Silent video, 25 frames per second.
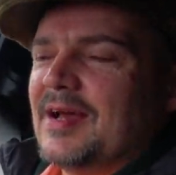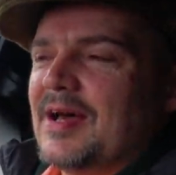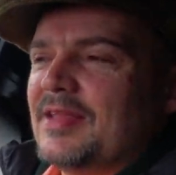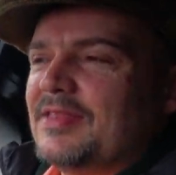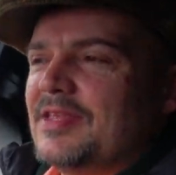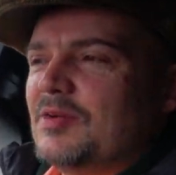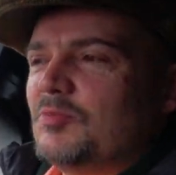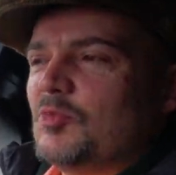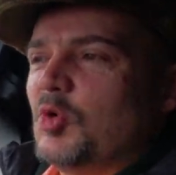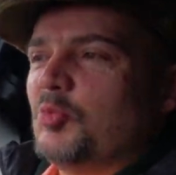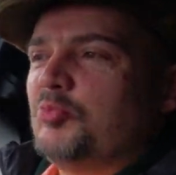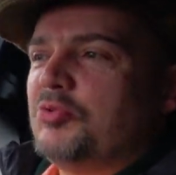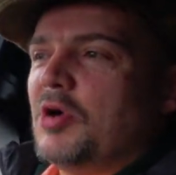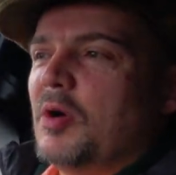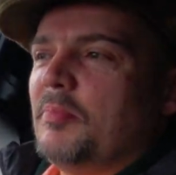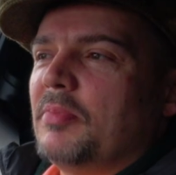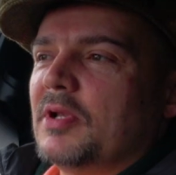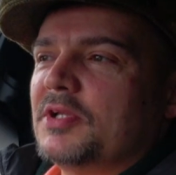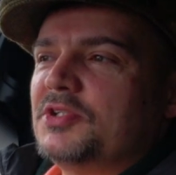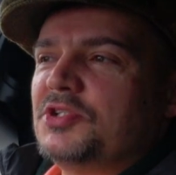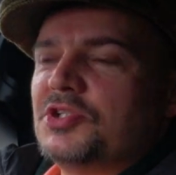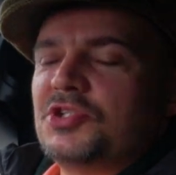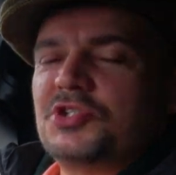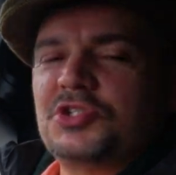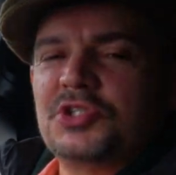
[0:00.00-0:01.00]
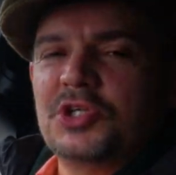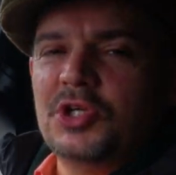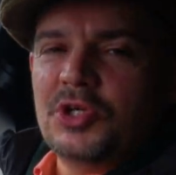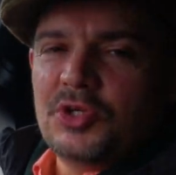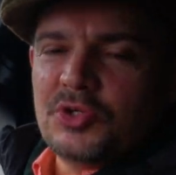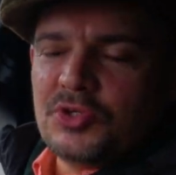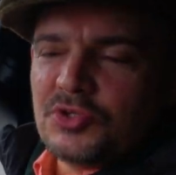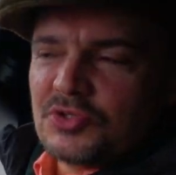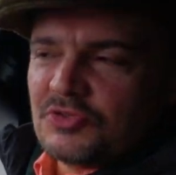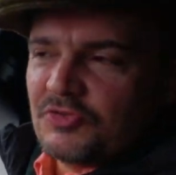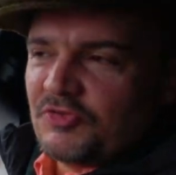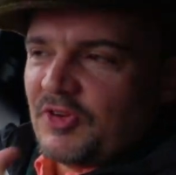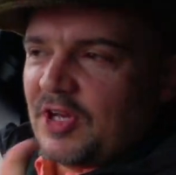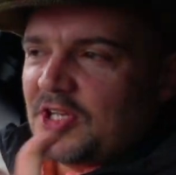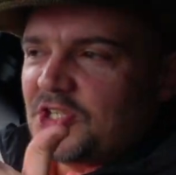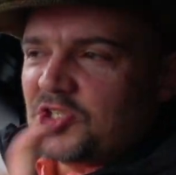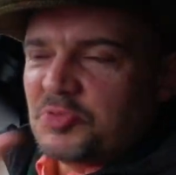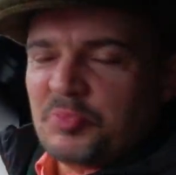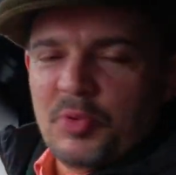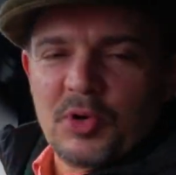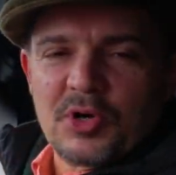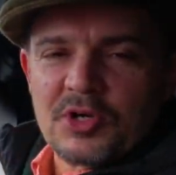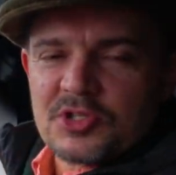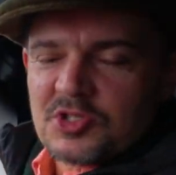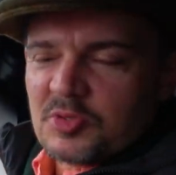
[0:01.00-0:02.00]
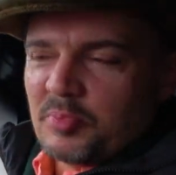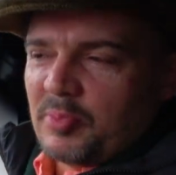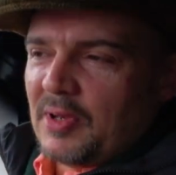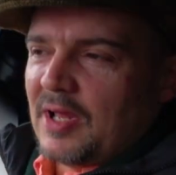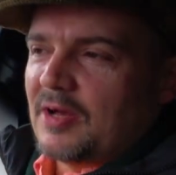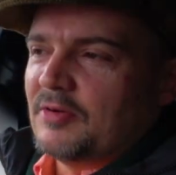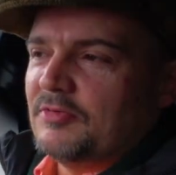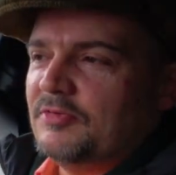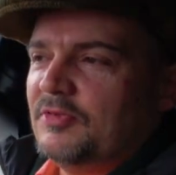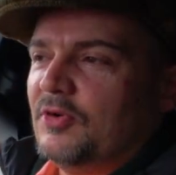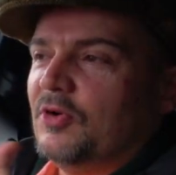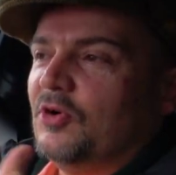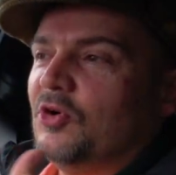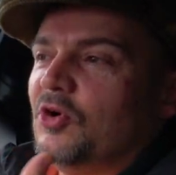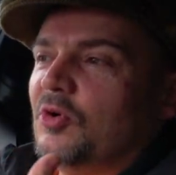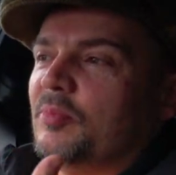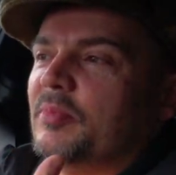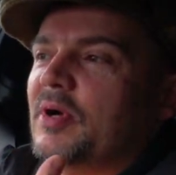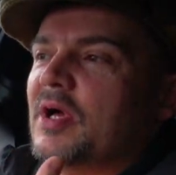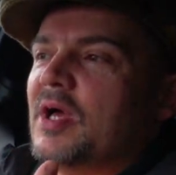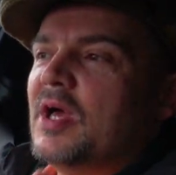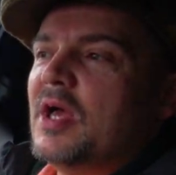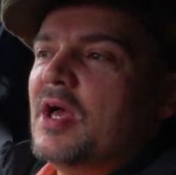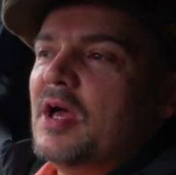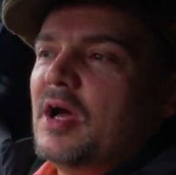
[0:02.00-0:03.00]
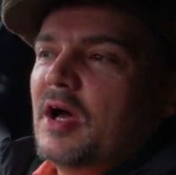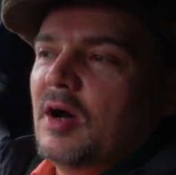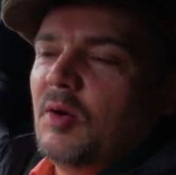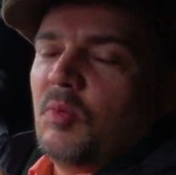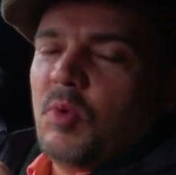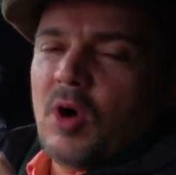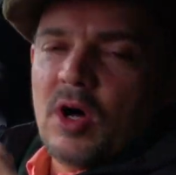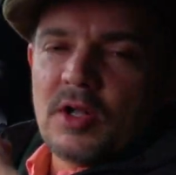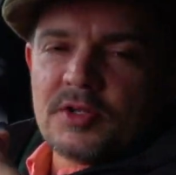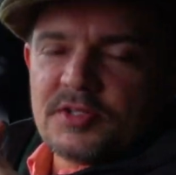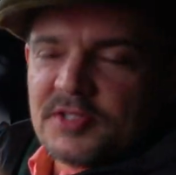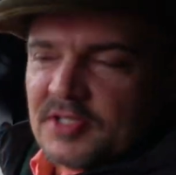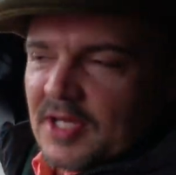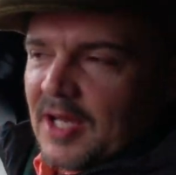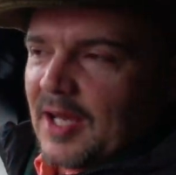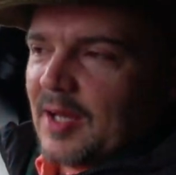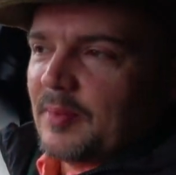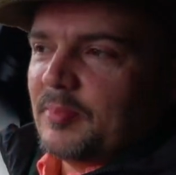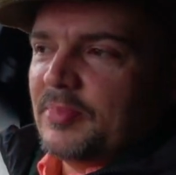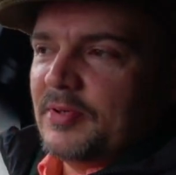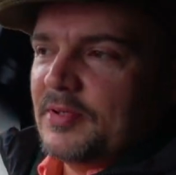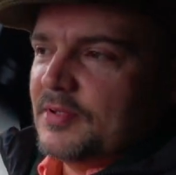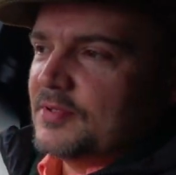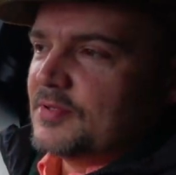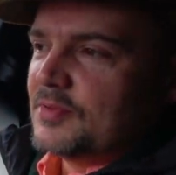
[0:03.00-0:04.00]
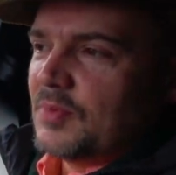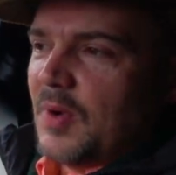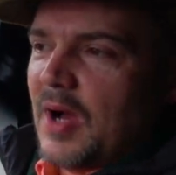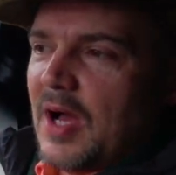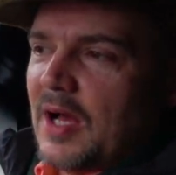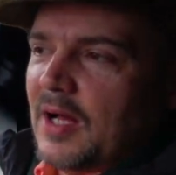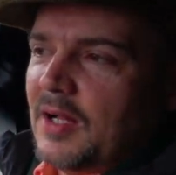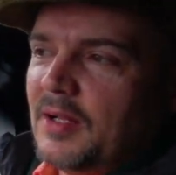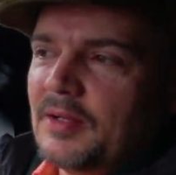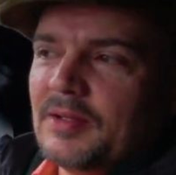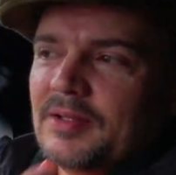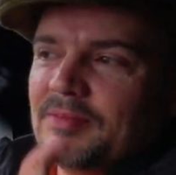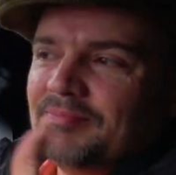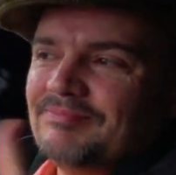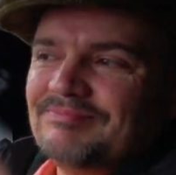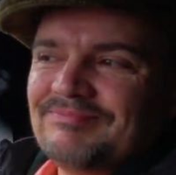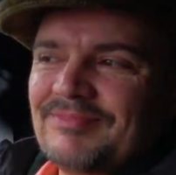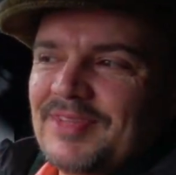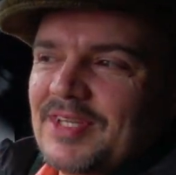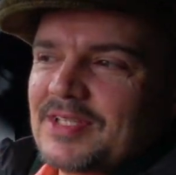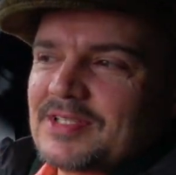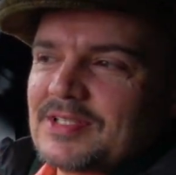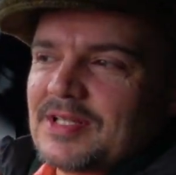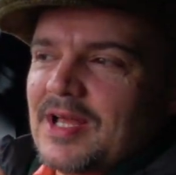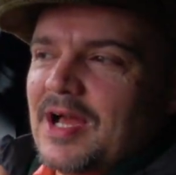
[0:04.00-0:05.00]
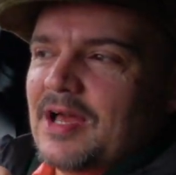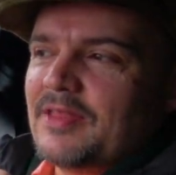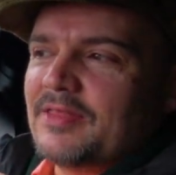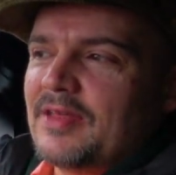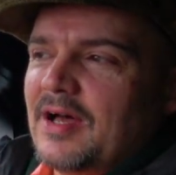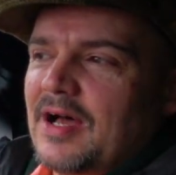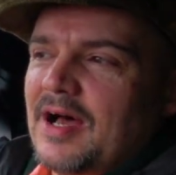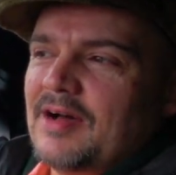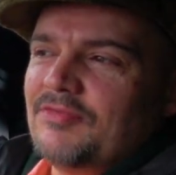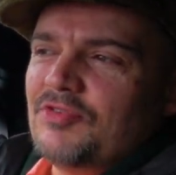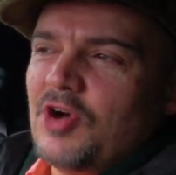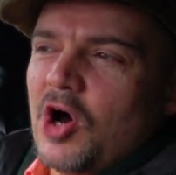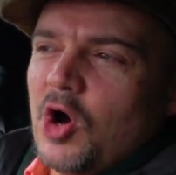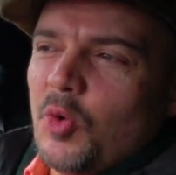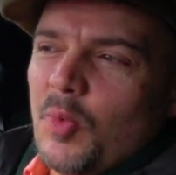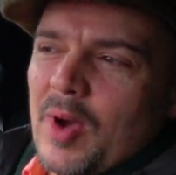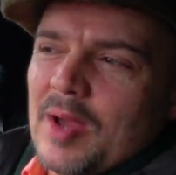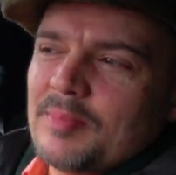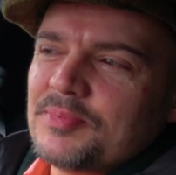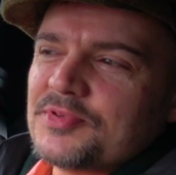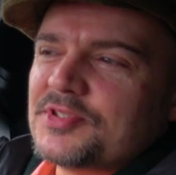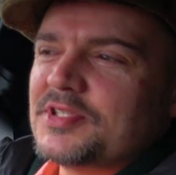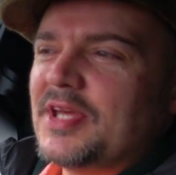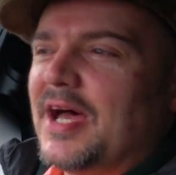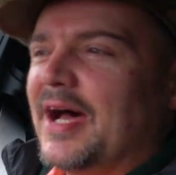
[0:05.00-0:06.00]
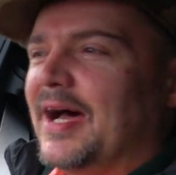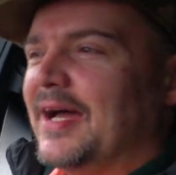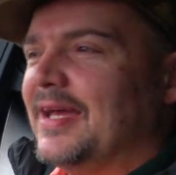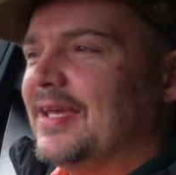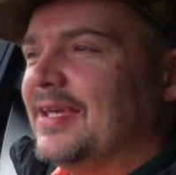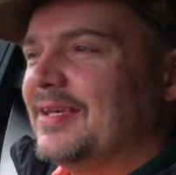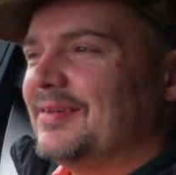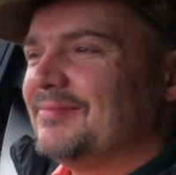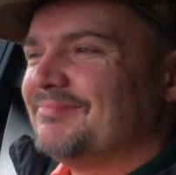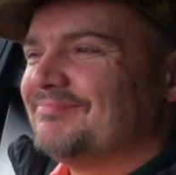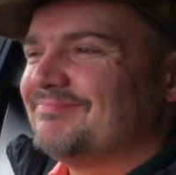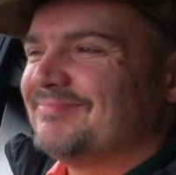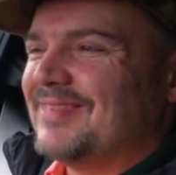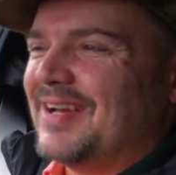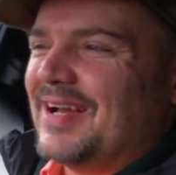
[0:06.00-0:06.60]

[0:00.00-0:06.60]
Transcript: I think we'll probably just use Facebook as a platform and WhatsApp as well and things like that. I've got a website.